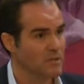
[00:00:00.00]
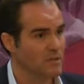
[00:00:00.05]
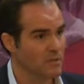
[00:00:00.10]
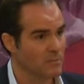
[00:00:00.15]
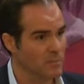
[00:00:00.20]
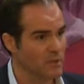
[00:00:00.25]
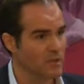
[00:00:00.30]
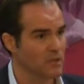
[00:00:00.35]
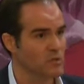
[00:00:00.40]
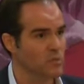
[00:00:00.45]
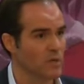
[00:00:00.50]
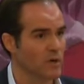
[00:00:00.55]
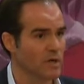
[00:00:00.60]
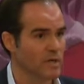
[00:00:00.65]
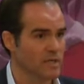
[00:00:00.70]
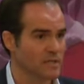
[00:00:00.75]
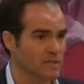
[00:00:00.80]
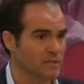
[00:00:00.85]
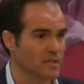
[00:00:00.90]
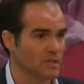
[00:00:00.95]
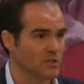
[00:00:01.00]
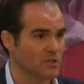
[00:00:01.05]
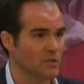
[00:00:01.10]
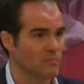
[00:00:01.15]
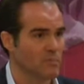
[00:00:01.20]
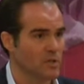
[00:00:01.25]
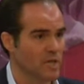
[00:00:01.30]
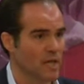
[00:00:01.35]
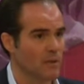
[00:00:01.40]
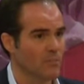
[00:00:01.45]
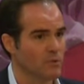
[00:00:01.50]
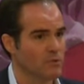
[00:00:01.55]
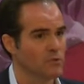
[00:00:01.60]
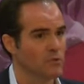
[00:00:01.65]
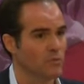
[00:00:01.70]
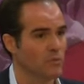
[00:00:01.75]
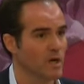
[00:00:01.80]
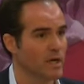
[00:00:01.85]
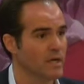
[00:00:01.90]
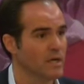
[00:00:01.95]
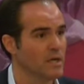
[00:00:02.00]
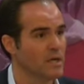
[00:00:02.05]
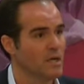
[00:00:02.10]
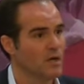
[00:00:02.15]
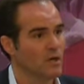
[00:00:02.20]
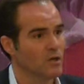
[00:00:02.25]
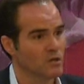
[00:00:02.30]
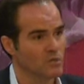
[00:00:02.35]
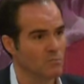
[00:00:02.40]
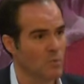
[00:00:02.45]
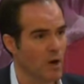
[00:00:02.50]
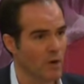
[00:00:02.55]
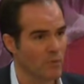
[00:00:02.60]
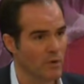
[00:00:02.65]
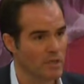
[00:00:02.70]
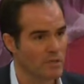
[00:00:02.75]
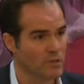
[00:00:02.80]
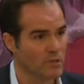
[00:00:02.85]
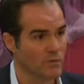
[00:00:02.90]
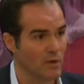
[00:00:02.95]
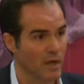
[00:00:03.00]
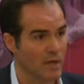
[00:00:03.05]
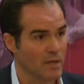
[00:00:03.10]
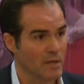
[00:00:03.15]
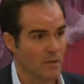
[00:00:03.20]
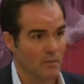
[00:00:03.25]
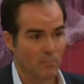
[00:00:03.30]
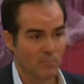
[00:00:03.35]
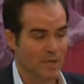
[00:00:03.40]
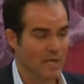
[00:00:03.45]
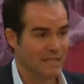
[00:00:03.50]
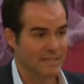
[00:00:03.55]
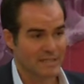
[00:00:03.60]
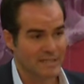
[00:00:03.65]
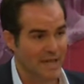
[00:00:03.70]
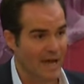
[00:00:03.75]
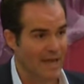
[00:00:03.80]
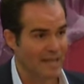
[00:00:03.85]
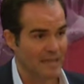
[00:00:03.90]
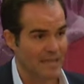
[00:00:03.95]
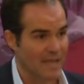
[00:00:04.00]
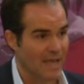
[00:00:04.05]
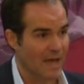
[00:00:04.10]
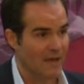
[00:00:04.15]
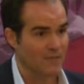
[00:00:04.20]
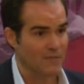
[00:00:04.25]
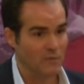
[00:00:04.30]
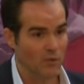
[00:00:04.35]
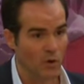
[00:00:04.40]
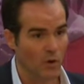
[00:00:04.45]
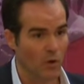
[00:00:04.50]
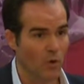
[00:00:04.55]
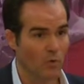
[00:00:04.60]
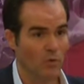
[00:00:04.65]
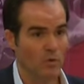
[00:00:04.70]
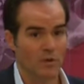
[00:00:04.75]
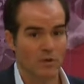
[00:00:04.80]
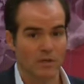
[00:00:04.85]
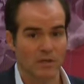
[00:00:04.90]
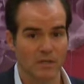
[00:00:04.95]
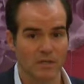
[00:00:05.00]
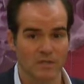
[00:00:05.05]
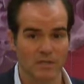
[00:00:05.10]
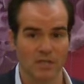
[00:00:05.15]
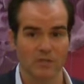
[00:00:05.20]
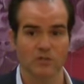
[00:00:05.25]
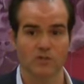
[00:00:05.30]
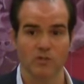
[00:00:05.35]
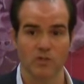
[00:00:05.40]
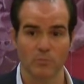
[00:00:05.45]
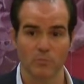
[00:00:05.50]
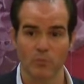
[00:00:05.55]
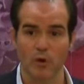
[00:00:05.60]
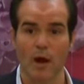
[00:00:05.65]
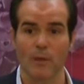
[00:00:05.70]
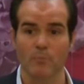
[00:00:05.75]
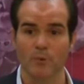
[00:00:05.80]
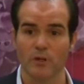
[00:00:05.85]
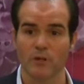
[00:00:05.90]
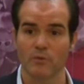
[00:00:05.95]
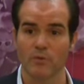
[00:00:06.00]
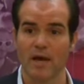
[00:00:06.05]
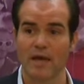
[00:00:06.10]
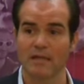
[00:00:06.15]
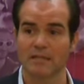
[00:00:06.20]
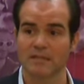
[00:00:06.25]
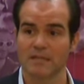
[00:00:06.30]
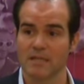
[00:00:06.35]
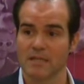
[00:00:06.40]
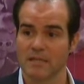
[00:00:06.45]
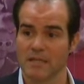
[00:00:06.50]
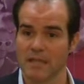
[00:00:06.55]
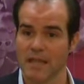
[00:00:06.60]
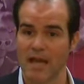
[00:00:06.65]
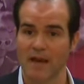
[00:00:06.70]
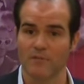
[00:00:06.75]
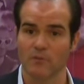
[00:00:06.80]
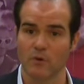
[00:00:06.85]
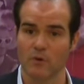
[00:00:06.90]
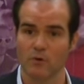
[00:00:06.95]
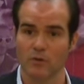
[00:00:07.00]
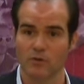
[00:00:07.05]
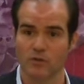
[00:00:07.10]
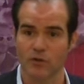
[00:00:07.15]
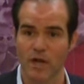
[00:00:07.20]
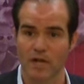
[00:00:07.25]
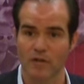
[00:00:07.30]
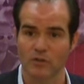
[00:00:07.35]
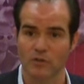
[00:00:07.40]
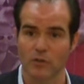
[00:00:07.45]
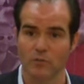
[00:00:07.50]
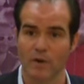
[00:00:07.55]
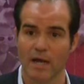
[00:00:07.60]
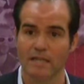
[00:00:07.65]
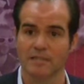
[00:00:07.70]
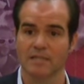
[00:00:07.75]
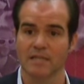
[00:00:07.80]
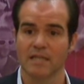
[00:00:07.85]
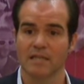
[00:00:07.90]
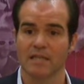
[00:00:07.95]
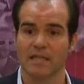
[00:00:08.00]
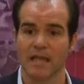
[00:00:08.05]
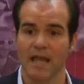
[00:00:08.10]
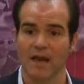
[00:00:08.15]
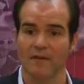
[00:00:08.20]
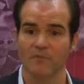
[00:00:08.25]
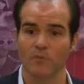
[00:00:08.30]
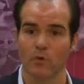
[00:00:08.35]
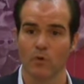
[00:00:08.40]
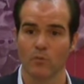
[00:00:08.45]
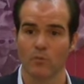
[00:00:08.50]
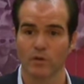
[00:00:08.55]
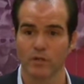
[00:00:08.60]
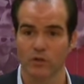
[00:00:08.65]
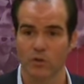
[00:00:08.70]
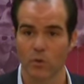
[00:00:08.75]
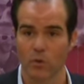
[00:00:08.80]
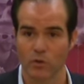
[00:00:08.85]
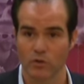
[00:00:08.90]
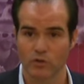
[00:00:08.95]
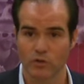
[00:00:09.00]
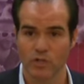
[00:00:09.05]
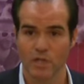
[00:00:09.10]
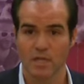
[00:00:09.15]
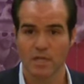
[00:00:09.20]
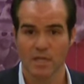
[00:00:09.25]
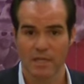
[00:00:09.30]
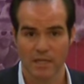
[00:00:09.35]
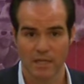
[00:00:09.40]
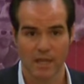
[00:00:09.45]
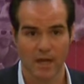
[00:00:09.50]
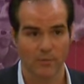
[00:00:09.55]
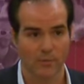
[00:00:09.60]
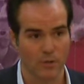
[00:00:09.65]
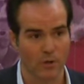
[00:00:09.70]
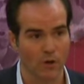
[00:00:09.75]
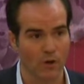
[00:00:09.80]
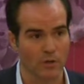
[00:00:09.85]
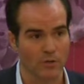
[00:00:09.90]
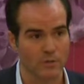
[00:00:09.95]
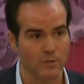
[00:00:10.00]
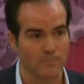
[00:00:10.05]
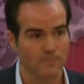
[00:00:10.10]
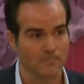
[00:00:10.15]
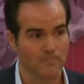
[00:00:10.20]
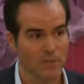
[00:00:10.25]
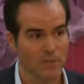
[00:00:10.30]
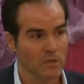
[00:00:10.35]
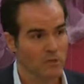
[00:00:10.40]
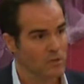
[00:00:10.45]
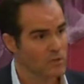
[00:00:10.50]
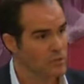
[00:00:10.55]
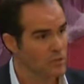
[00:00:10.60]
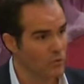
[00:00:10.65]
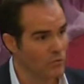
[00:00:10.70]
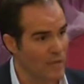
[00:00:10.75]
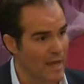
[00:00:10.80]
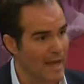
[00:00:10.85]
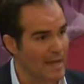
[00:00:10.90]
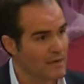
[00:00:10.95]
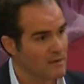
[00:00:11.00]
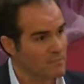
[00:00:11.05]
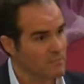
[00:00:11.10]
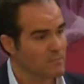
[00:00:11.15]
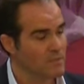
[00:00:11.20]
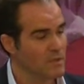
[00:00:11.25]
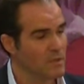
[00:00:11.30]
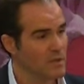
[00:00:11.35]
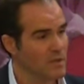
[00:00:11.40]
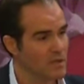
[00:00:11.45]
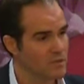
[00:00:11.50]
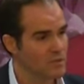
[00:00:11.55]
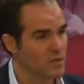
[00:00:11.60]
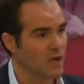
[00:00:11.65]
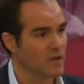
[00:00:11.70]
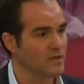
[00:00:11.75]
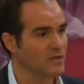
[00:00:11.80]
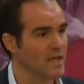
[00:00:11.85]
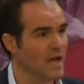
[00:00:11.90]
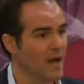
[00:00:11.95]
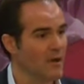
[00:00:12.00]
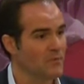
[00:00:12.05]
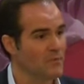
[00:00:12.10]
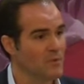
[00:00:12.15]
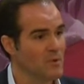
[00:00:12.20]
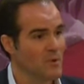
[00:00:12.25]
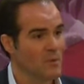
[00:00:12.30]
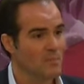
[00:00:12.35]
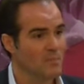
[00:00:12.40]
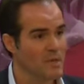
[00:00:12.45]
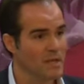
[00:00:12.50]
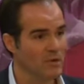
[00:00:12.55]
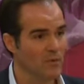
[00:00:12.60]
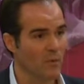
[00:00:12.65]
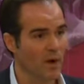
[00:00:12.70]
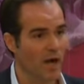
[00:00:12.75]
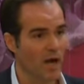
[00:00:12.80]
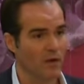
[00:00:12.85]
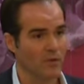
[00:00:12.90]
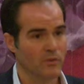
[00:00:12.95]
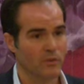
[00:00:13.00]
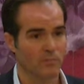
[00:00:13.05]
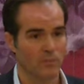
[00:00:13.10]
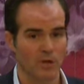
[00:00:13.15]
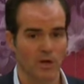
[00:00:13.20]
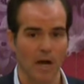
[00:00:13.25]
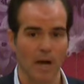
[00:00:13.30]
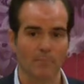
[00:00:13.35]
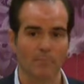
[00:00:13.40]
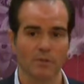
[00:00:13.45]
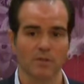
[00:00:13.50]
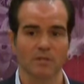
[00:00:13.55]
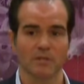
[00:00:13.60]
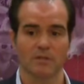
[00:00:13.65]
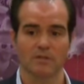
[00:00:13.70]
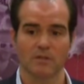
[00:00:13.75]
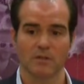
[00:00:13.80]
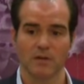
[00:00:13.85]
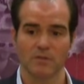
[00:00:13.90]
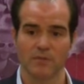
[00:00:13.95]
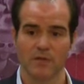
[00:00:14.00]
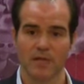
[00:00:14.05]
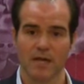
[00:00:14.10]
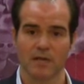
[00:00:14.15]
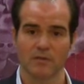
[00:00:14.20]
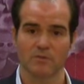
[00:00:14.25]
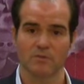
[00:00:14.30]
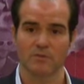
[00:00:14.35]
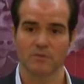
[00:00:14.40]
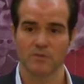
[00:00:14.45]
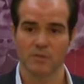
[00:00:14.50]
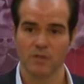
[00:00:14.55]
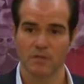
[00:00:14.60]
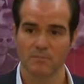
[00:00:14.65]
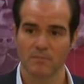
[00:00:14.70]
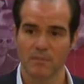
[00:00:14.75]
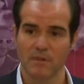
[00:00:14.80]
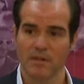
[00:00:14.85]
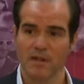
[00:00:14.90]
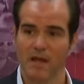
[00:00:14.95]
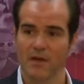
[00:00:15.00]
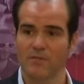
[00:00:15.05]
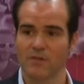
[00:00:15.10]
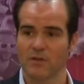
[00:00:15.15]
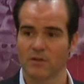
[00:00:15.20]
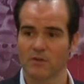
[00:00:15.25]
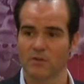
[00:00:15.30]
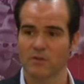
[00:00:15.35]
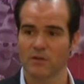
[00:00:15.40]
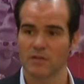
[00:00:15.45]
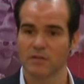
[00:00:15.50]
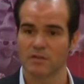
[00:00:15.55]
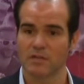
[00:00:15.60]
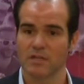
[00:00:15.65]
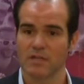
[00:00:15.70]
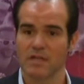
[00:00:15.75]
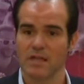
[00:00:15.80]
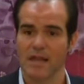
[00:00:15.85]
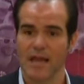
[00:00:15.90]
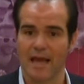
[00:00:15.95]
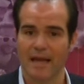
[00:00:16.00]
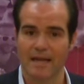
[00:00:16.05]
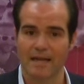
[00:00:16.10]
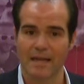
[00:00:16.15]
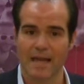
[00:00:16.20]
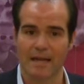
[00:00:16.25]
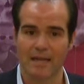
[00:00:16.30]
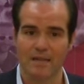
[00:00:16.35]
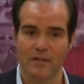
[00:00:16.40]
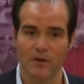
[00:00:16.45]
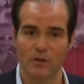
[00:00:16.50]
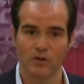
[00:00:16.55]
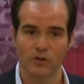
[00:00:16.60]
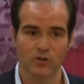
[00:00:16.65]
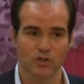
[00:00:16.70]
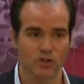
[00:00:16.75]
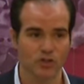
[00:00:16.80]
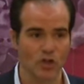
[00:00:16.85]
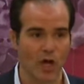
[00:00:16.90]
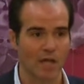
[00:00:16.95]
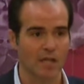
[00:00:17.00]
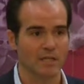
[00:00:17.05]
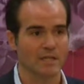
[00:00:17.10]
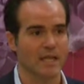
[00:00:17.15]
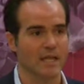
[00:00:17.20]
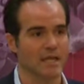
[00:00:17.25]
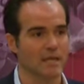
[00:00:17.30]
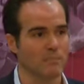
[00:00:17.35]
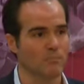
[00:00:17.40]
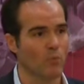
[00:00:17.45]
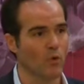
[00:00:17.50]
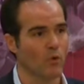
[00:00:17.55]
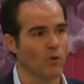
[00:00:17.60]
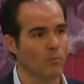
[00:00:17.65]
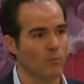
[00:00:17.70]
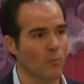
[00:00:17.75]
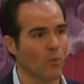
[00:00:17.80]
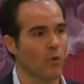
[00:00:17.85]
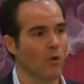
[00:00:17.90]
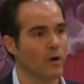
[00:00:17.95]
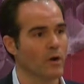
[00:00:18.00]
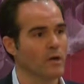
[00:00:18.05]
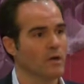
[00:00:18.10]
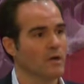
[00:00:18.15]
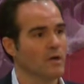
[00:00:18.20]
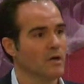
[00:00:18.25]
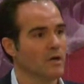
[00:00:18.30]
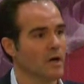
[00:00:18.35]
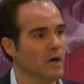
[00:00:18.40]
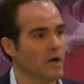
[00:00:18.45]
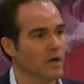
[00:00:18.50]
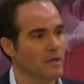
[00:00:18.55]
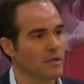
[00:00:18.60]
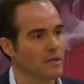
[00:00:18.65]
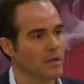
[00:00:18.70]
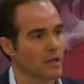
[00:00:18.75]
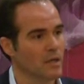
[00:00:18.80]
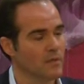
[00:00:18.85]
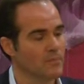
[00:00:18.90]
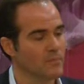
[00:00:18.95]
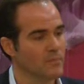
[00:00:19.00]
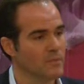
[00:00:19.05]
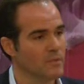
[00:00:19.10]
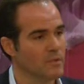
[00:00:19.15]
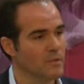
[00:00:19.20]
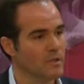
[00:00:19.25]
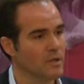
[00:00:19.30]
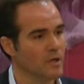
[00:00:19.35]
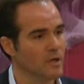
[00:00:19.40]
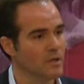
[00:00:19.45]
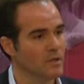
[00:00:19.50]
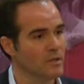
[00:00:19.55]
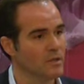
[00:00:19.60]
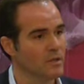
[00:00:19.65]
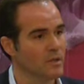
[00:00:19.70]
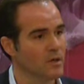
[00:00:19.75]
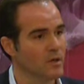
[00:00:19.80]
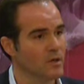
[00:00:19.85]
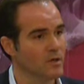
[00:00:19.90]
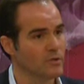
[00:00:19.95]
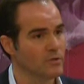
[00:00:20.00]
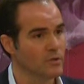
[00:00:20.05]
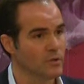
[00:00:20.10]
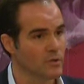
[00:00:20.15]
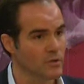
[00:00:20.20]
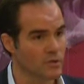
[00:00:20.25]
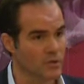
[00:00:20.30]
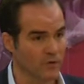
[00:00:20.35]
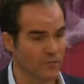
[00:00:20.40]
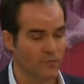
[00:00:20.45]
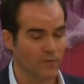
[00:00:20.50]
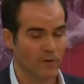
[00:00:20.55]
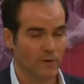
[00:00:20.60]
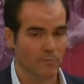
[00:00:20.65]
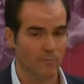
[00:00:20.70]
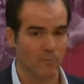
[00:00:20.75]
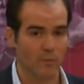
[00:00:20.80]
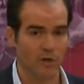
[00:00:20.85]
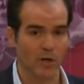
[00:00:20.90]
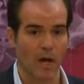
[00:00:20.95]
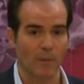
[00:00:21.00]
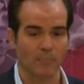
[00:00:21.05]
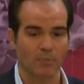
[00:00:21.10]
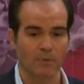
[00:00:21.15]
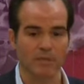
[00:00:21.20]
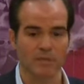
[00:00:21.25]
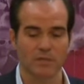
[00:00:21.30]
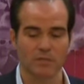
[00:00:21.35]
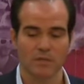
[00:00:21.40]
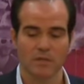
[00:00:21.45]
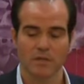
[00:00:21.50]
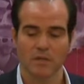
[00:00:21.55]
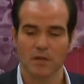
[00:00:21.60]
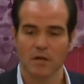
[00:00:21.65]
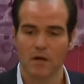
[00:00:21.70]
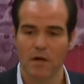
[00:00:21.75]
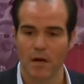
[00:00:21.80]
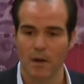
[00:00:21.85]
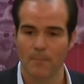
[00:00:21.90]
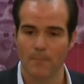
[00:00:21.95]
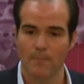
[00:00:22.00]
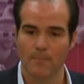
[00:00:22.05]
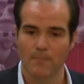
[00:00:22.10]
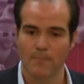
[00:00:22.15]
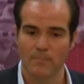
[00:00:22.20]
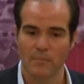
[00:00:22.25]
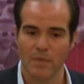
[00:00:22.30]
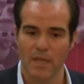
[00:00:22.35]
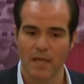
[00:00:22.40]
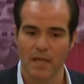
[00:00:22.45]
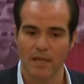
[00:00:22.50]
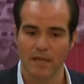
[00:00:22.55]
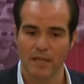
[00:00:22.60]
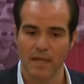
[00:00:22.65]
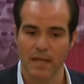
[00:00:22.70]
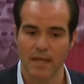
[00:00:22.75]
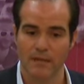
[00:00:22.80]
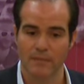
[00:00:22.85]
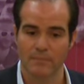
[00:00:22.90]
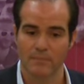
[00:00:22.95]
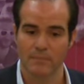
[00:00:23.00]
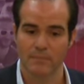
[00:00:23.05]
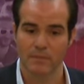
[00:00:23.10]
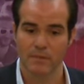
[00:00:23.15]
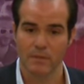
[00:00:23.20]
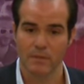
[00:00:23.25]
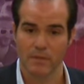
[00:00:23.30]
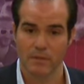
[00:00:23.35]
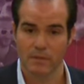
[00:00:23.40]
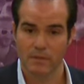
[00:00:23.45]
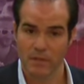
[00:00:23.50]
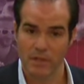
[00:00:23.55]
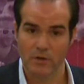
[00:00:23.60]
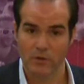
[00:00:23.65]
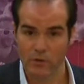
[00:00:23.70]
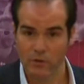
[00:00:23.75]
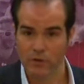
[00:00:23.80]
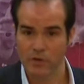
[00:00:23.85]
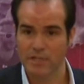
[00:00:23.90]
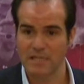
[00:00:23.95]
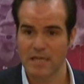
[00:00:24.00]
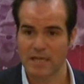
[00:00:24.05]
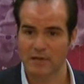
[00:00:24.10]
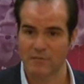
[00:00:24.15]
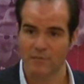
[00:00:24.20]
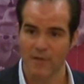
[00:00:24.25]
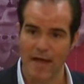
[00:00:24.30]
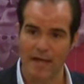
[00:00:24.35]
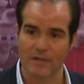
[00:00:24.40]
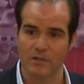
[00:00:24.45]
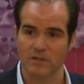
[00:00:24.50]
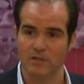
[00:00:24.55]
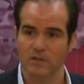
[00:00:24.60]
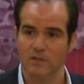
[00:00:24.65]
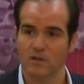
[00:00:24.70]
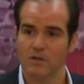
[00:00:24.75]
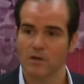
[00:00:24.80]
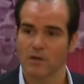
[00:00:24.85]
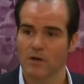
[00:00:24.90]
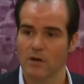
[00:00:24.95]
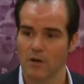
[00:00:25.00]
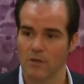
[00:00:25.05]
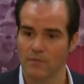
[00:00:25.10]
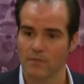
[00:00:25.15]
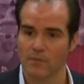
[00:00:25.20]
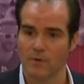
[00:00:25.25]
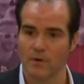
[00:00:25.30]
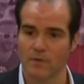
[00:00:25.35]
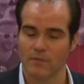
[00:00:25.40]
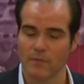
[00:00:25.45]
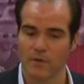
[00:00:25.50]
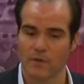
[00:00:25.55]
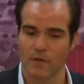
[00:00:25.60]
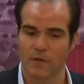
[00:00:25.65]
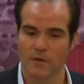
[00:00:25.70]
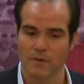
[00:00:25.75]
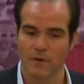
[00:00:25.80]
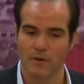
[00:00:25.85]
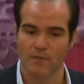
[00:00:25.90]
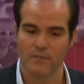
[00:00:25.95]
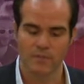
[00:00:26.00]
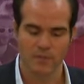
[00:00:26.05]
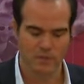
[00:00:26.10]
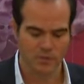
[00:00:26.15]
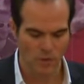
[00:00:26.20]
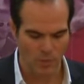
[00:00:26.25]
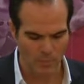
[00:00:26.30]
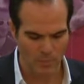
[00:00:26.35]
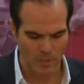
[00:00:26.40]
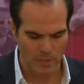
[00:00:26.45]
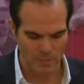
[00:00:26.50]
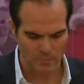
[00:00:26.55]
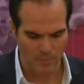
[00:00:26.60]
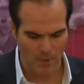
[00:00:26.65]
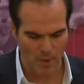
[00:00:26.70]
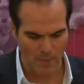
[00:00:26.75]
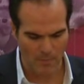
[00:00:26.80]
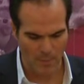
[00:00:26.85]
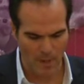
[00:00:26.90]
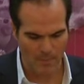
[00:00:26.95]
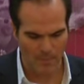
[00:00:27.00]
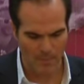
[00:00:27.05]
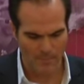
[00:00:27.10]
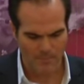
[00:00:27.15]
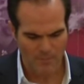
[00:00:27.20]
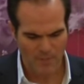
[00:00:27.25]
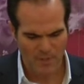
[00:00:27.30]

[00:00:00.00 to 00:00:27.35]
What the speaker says: The biggest one is essentially being able to run a small restaurant. But it's not, they have no essentially property rights. They have no contractual rights. They have no recourse in that regards. So that has gone down. Meanwhile, the monopolies of the Castro regime have increased, and they're consolidating more and more their different monopolies and in order to take advantage of these openings by Obama.